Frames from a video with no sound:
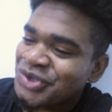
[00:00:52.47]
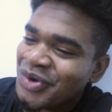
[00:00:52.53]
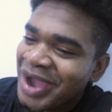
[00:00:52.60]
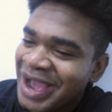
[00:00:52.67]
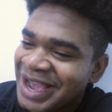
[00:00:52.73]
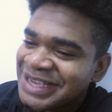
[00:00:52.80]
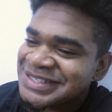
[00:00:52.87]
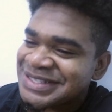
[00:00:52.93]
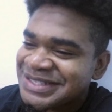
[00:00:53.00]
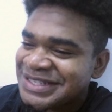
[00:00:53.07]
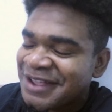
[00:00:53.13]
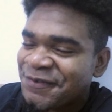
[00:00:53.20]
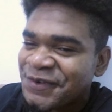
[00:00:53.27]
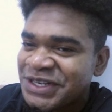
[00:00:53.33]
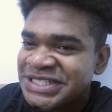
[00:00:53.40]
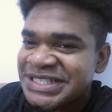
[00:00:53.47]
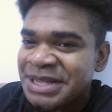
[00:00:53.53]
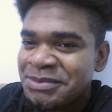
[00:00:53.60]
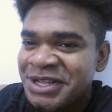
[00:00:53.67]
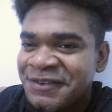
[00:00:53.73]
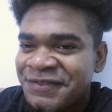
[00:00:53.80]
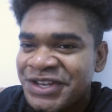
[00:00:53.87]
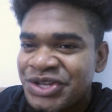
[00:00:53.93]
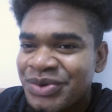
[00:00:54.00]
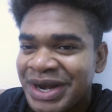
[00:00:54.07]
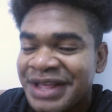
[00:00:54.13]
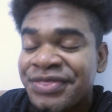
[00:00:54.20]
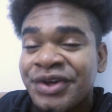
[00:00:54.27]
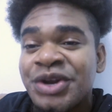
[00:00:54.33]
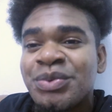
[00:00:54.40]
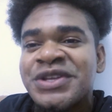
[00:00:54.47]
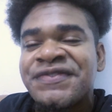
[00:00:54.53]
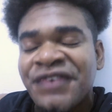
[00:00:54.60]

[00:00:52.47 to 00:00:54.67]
you guys definitely sent me the video and I thought it was